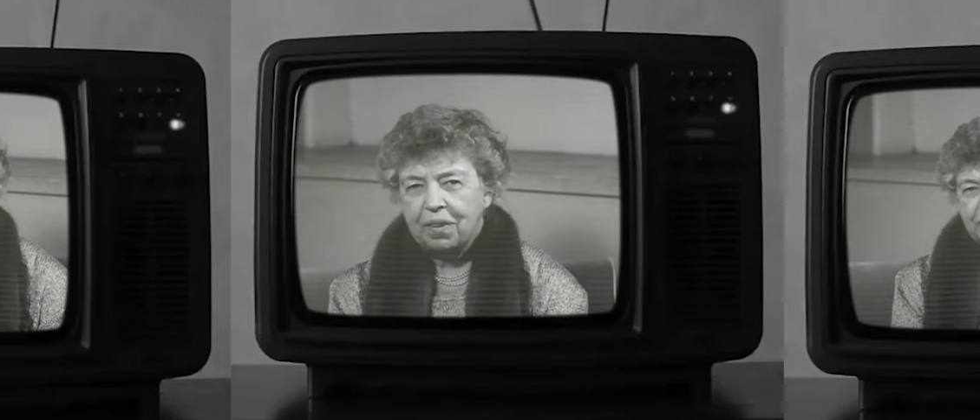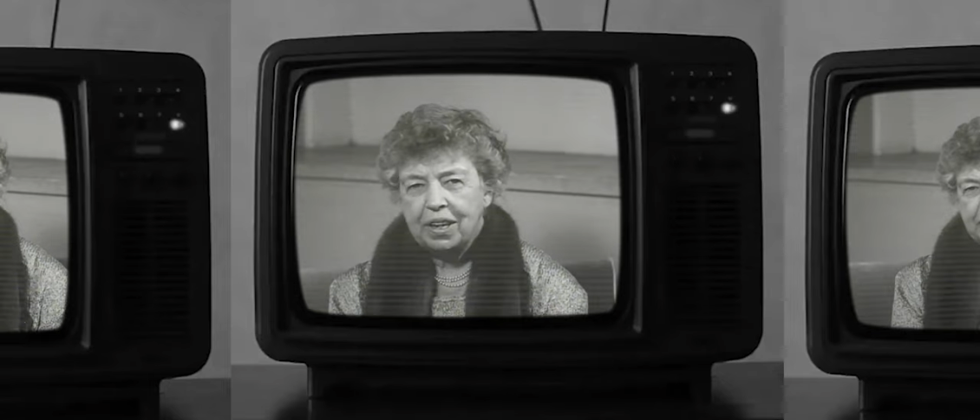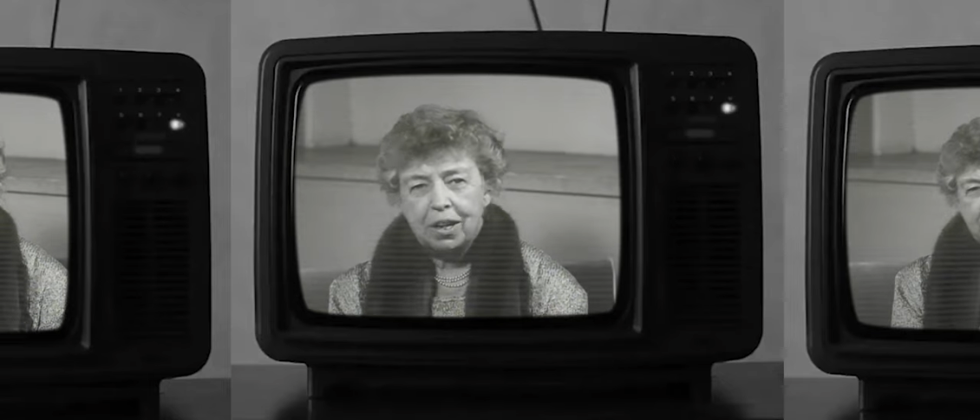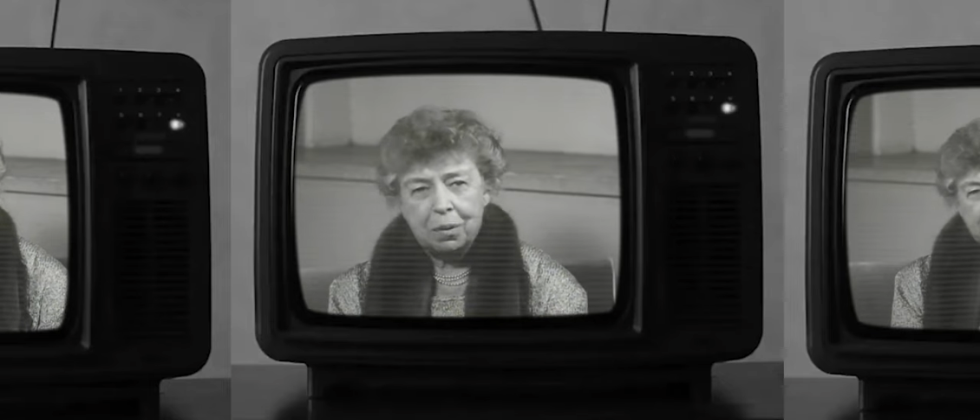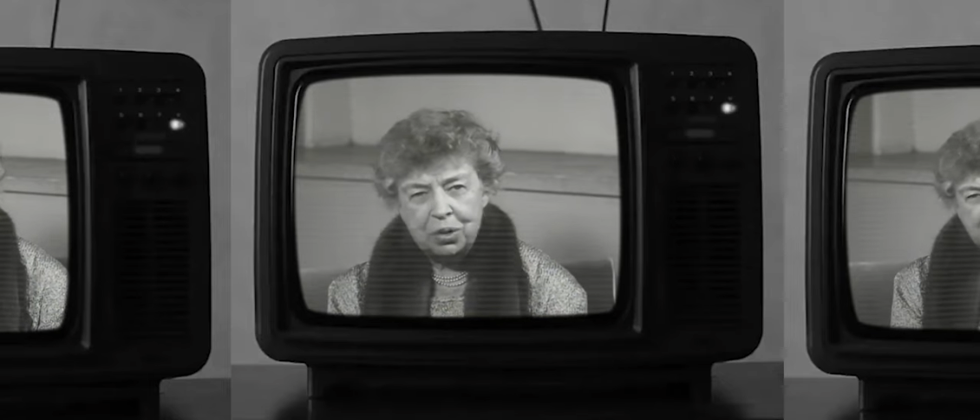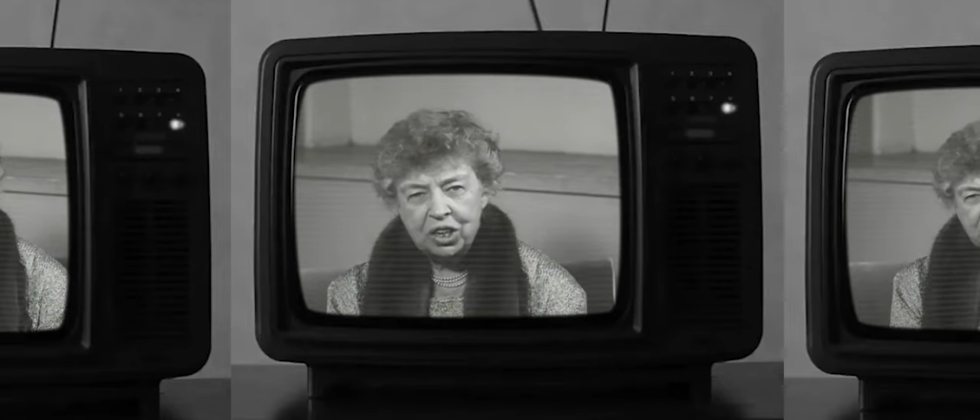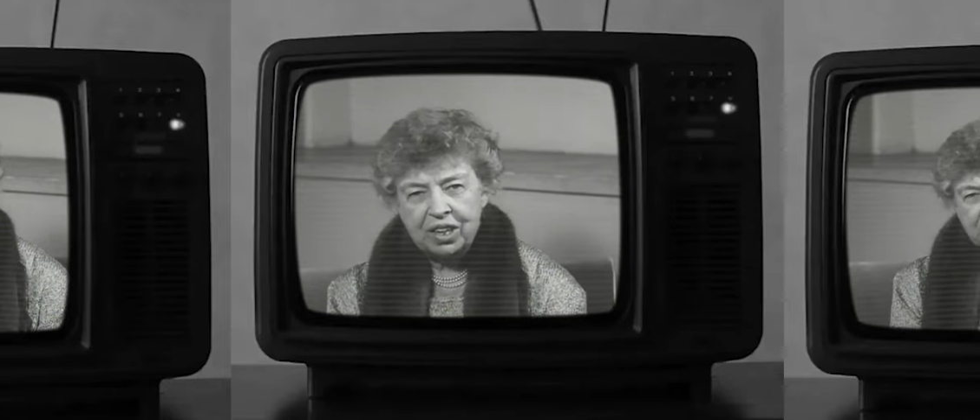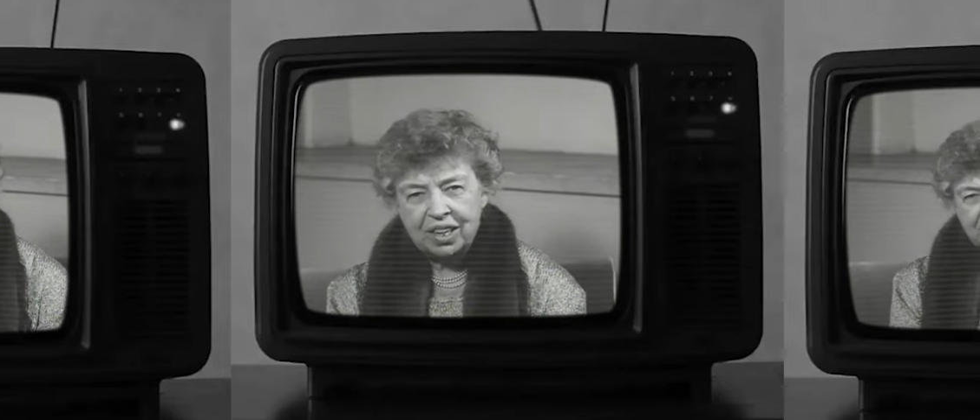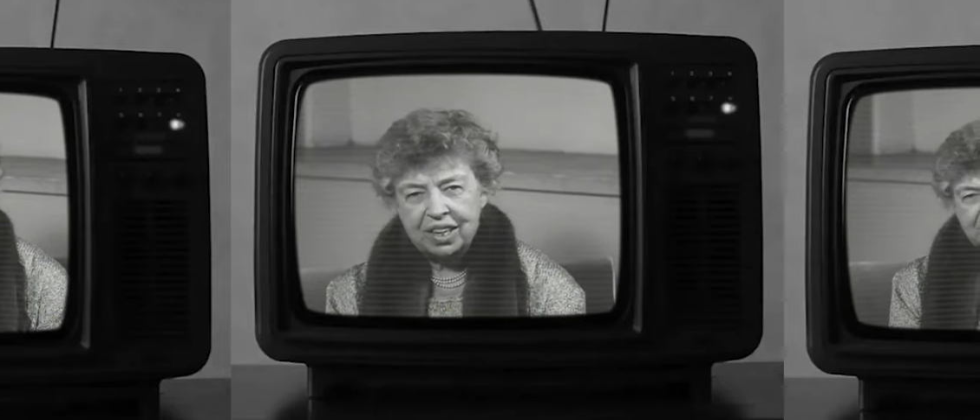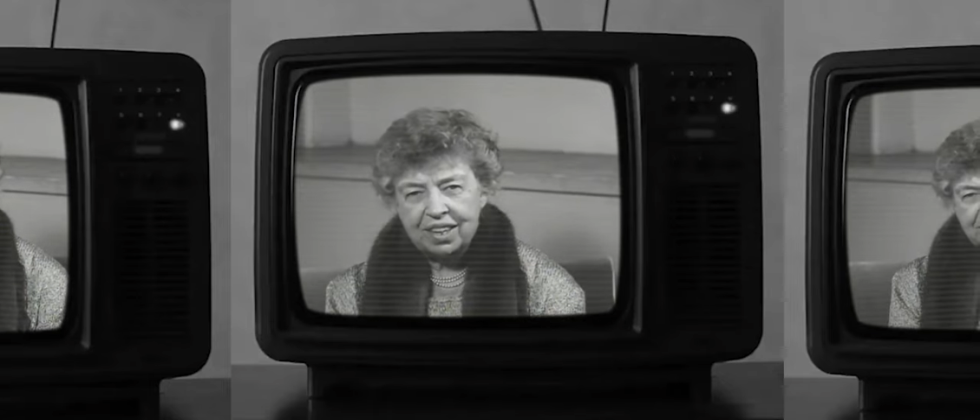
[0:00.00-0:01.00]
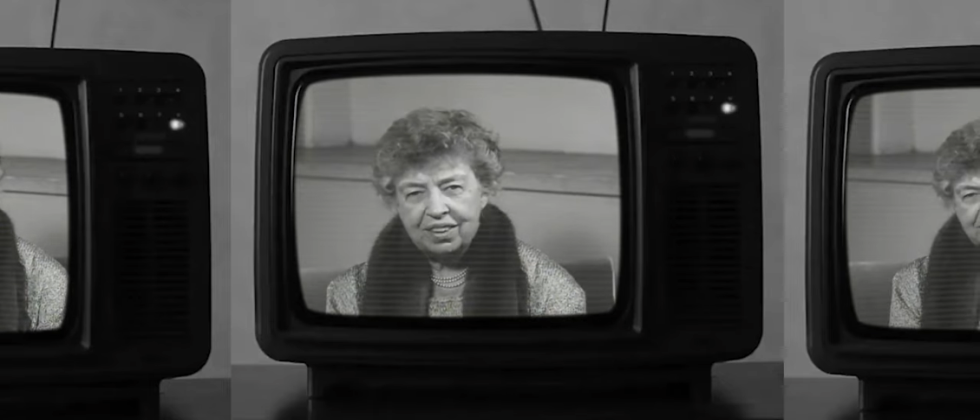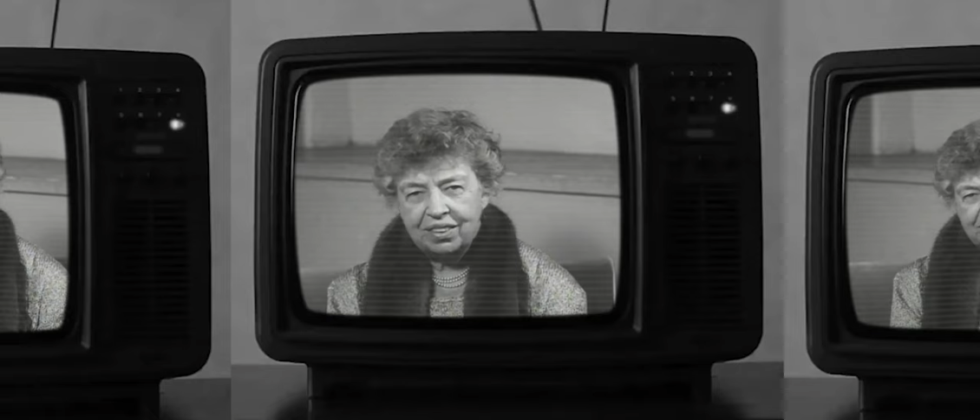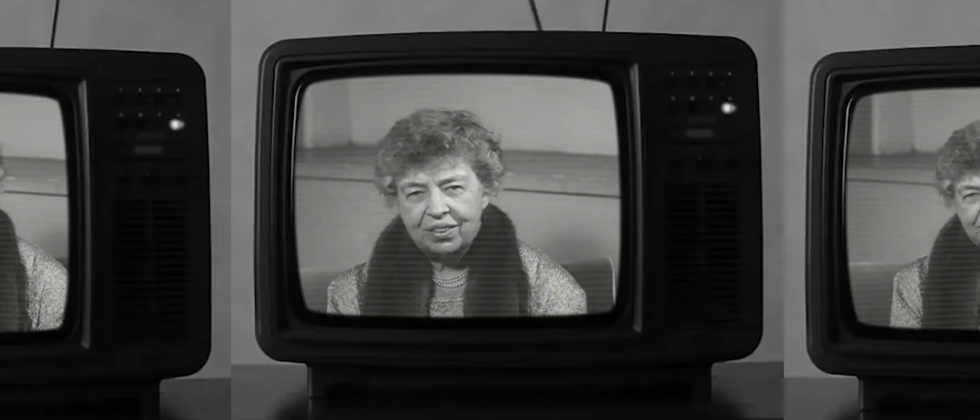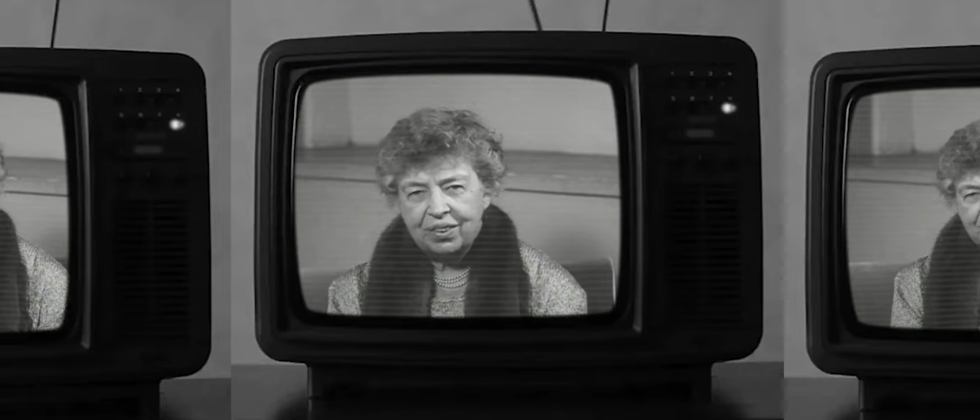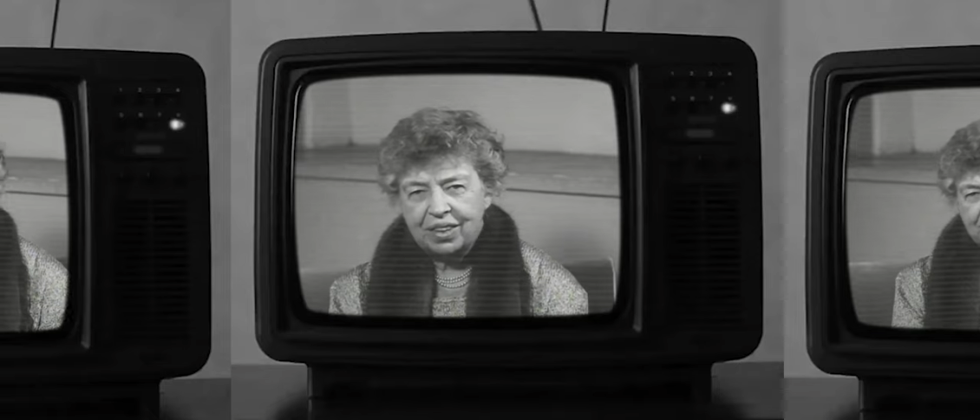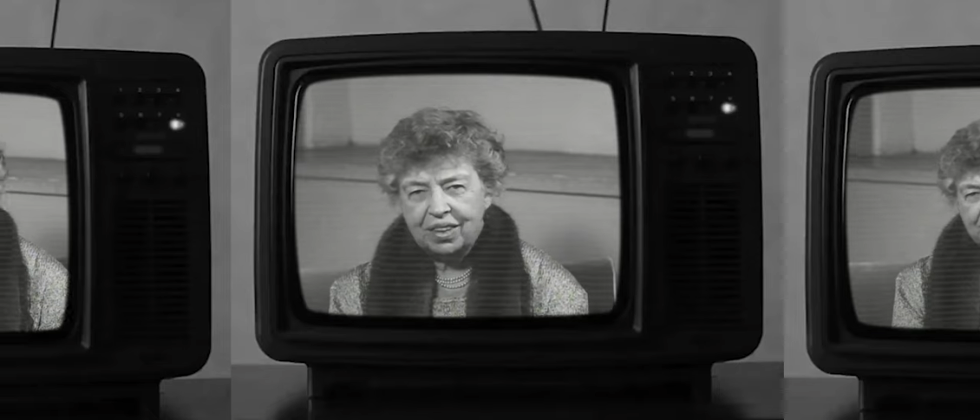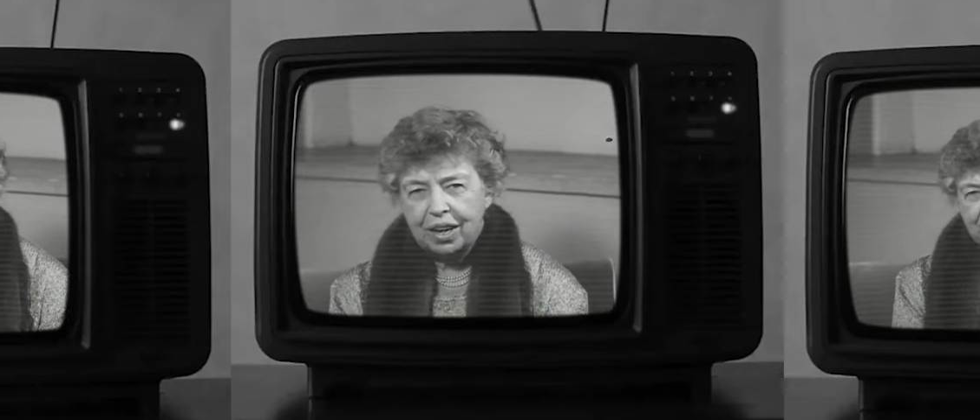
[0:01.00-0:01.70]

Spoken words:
The object is